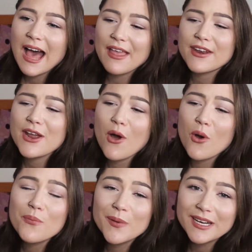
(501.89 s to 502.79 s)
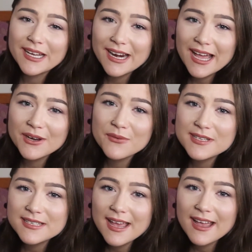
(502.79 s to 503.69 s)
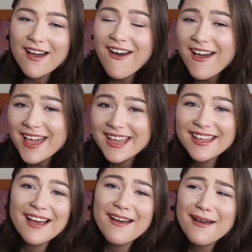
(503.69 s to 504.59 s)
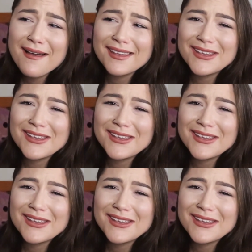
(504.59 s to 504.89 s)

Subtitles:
And then I open it and it was like, hi,